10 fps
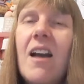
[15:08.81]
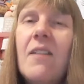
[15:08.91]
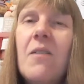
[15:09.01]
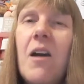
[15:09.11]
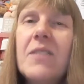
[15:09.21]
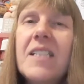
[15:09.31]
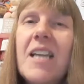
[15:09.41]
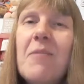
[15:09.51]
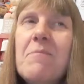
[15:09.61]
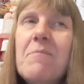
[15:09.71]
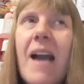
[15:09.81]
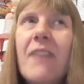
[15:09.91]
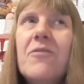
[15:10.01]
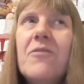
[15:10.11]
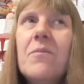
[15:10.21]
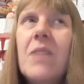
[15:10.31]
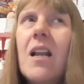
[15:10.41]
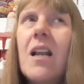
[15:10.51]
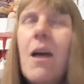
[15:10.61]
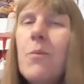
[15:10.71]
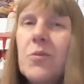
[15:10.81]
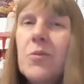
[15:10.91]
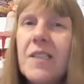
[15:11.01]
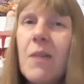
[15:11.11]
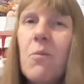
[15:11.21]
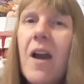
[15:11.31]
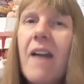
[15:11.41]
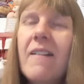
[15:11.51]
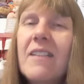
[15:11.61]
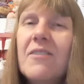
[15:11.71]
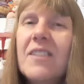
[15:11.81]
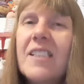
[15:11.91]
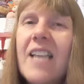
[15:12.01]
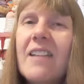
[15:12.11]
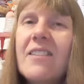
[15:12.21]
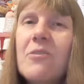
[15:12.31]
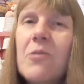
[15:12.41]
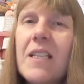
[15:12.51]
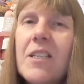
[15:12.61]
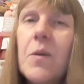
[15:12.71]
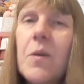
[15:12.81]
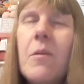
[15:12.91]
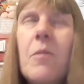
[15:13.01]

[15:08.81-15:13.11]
oh, I was coming back from a club or somewhere, and I was talking to him.